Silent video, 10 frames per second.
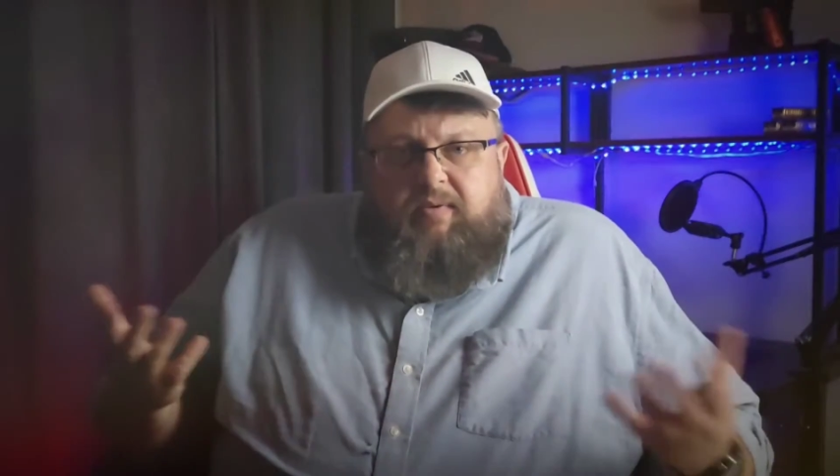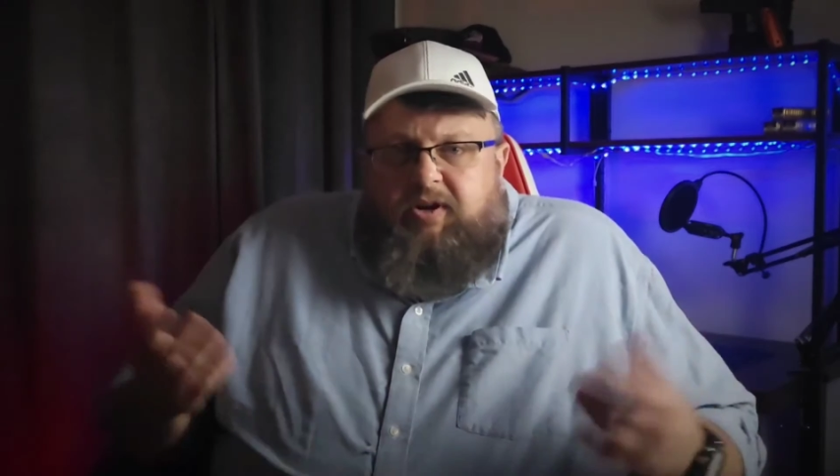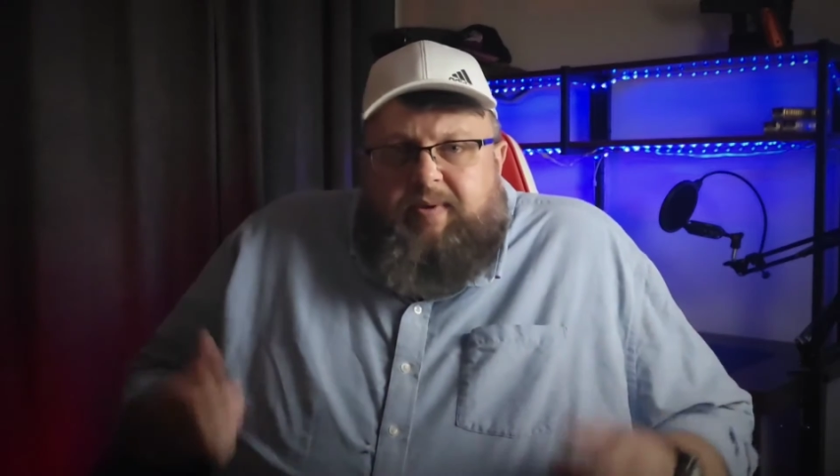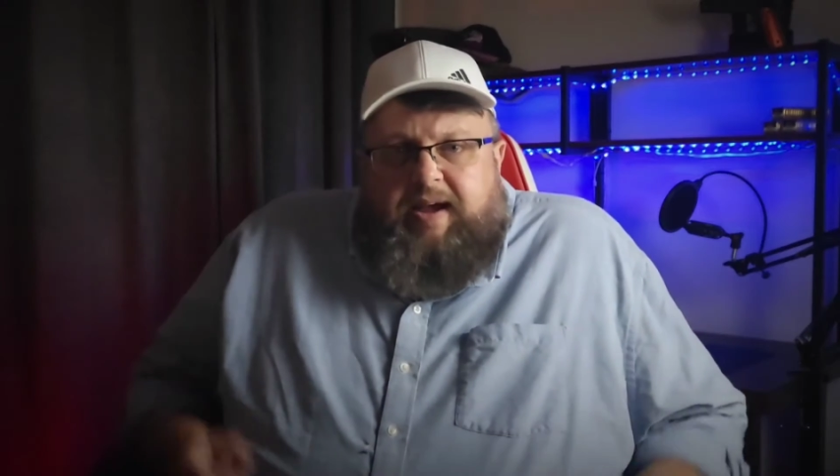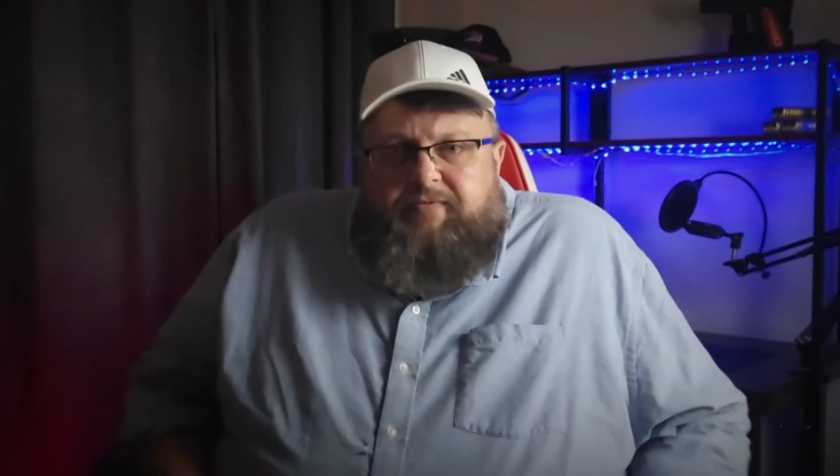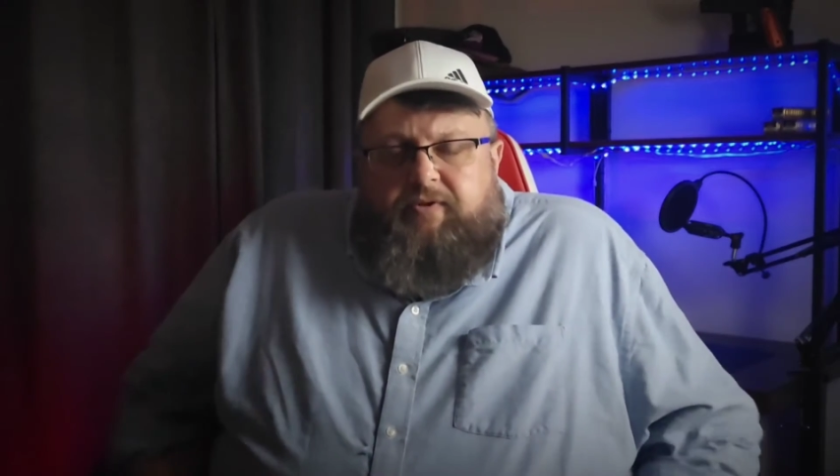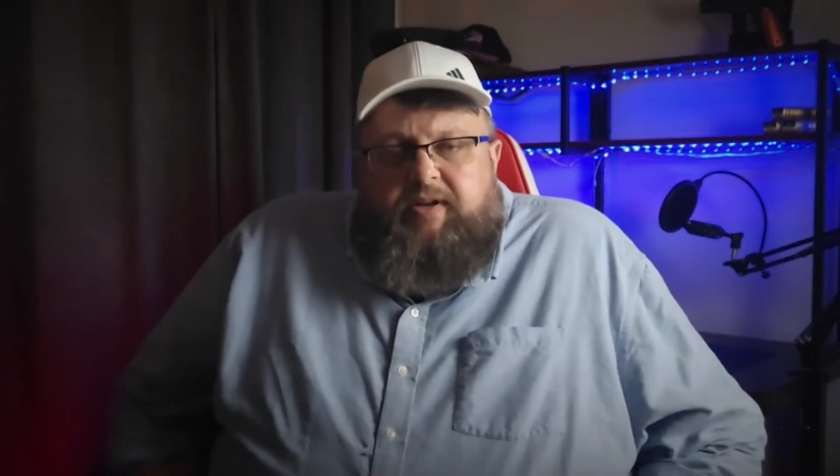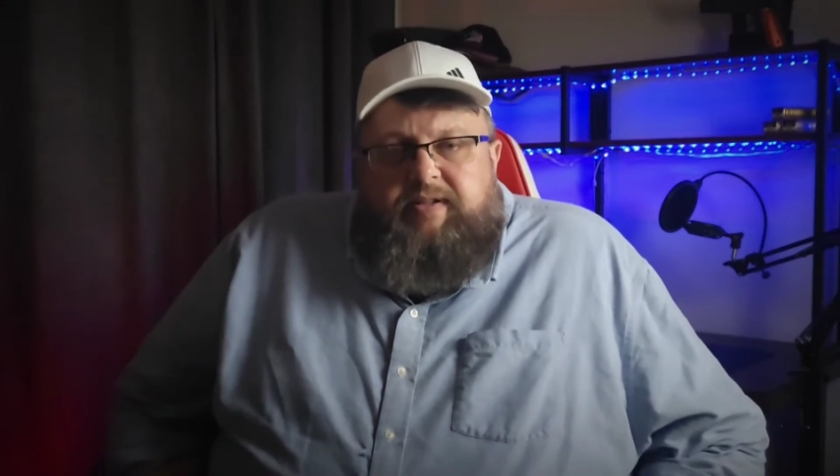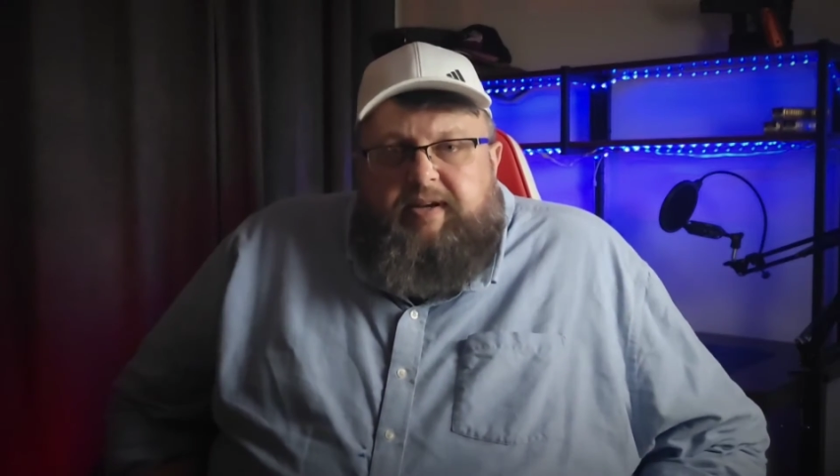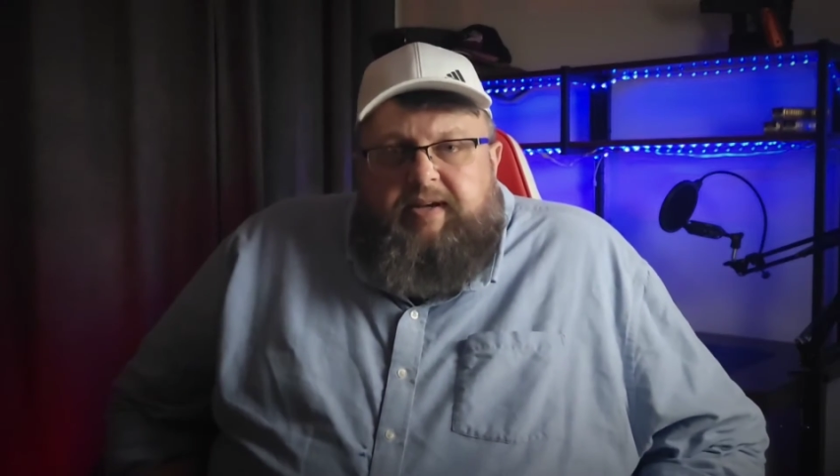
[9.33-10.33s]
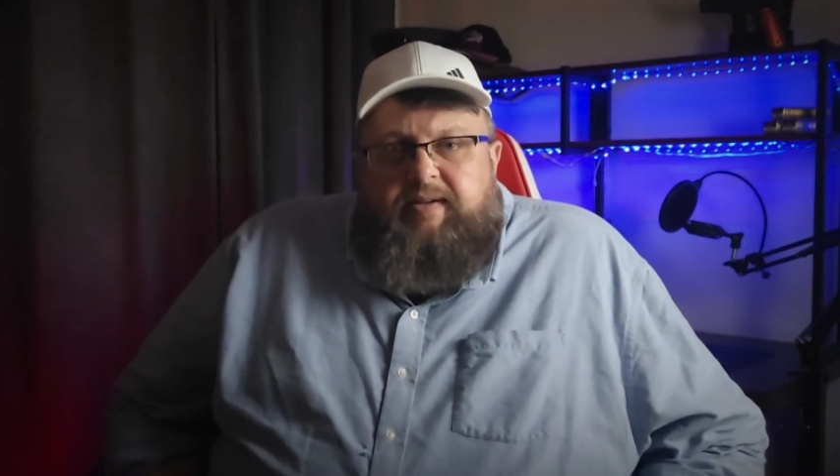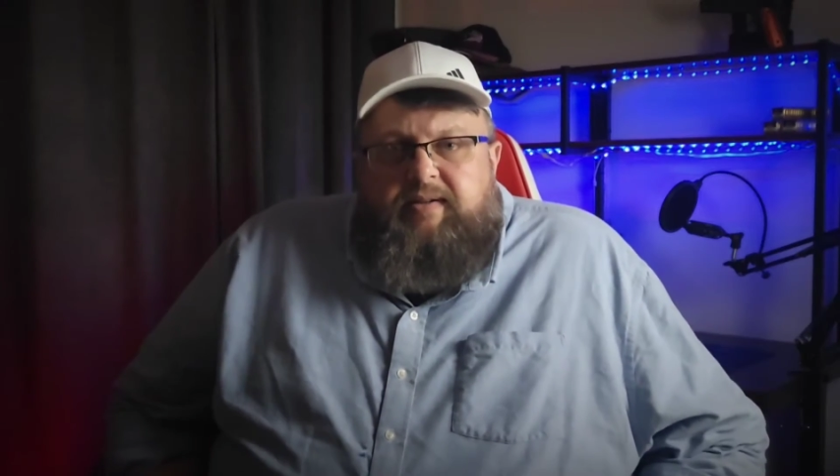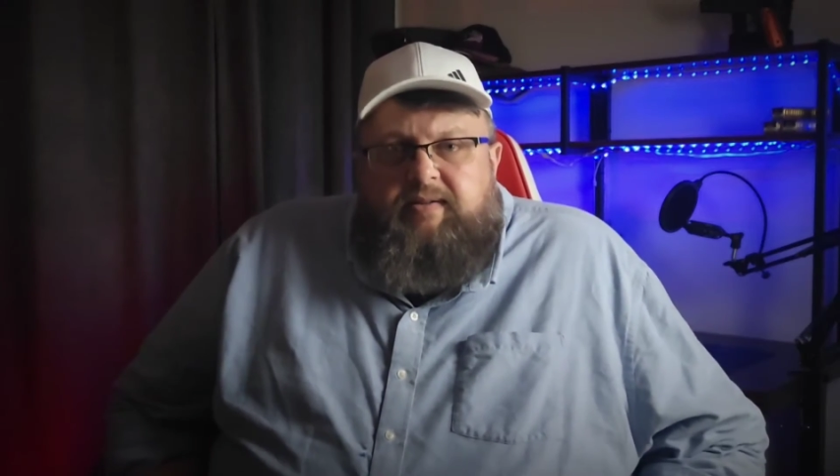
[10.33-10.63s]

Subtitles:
what do we have for you today?